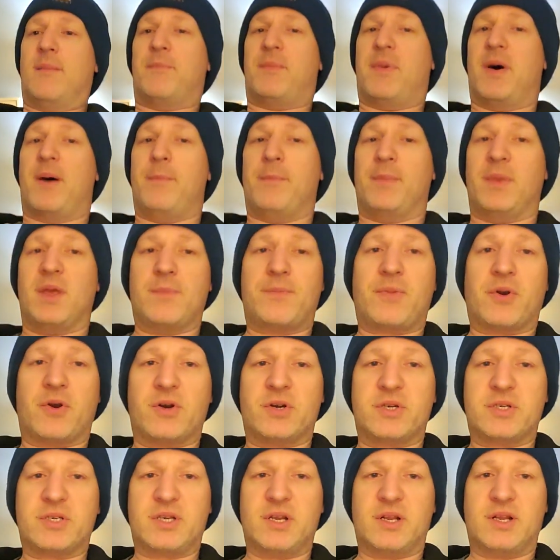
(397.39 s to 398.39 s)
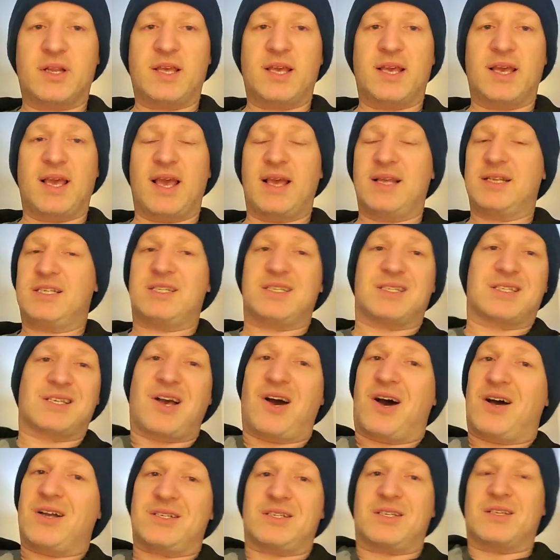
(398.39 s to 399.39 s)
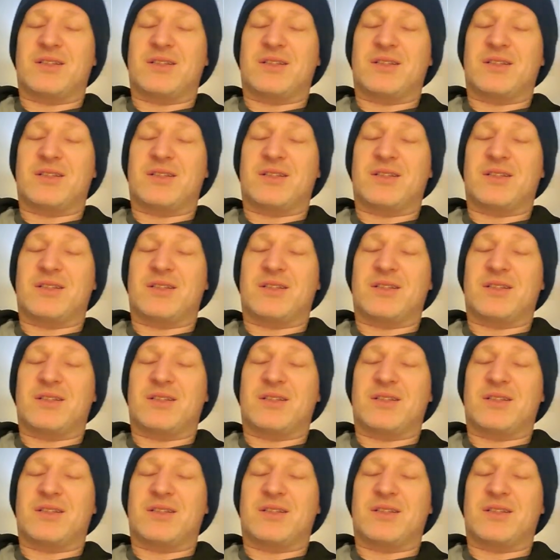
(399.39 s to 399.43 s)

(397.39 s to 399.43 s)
But me personally, it's just gotten